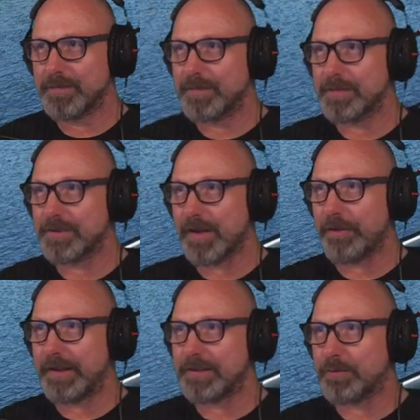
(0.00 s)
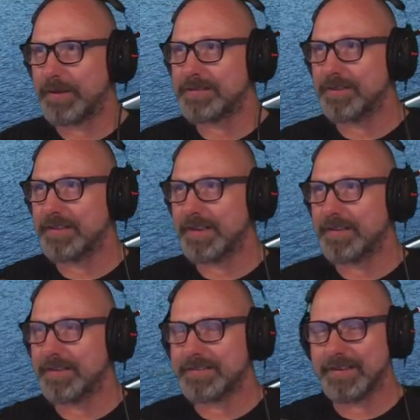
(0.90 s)
So I think the question
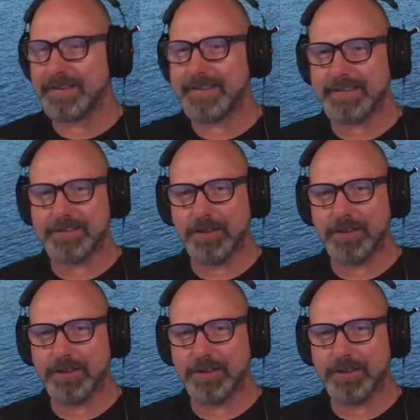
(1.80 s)
then, Singing Taxi